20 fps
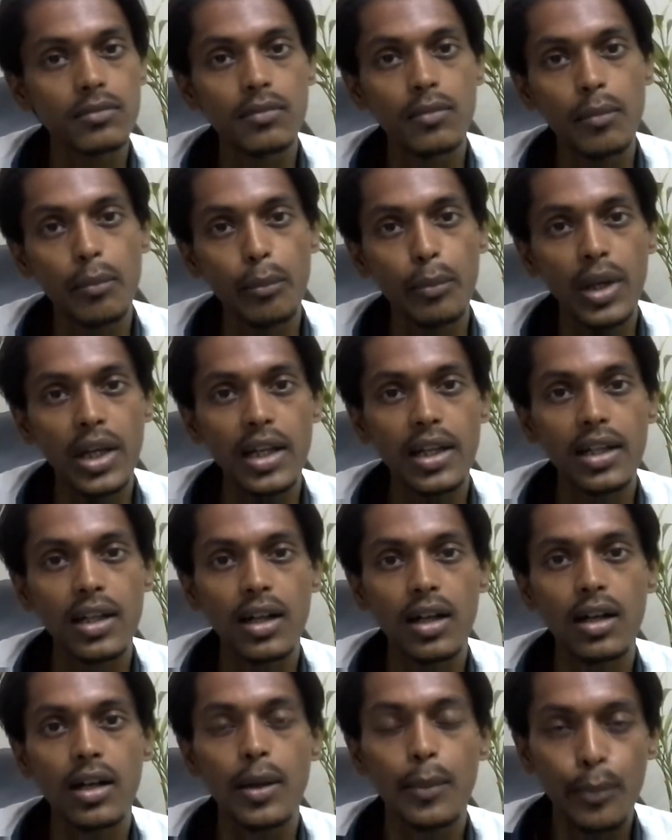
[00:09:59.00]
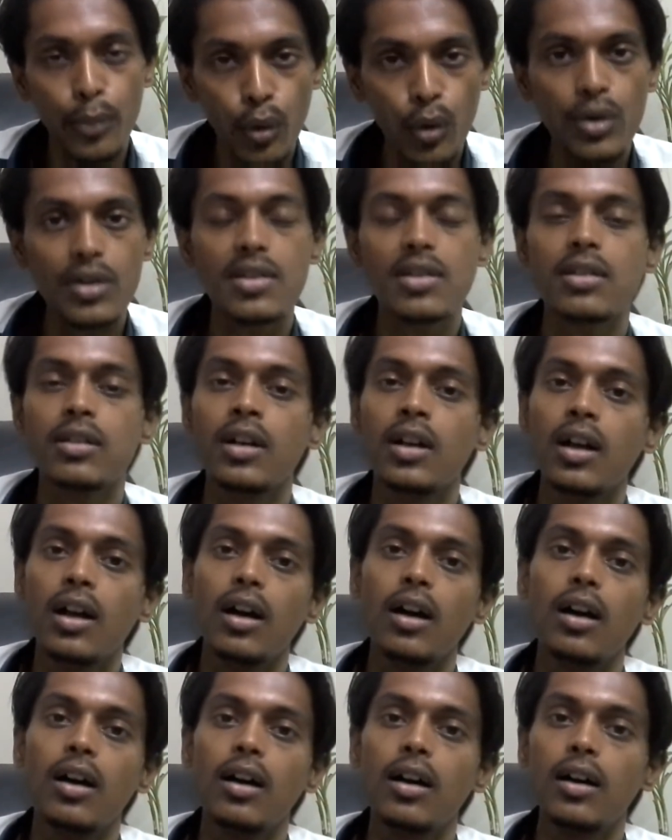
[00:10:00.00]
media reports.
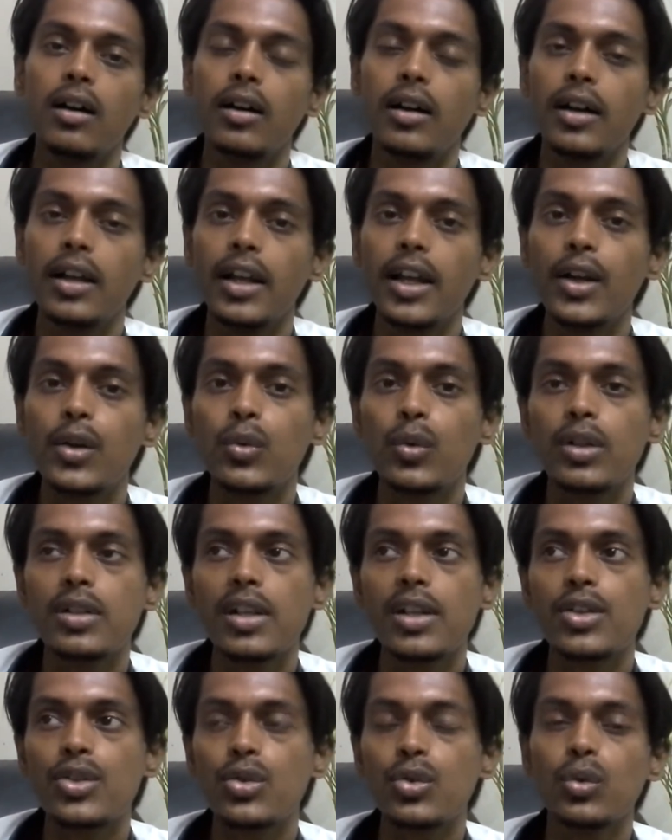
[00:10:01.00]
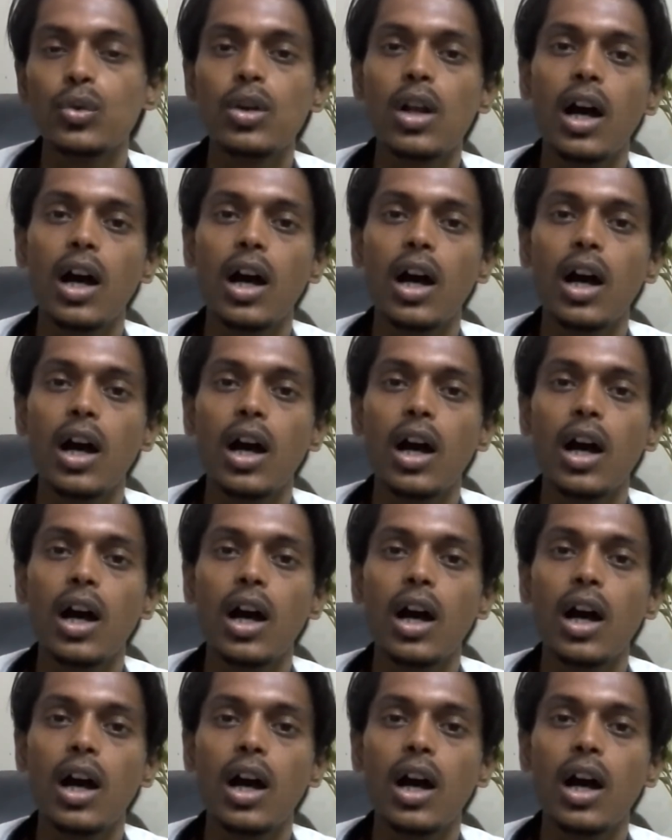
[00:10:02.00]
It was issued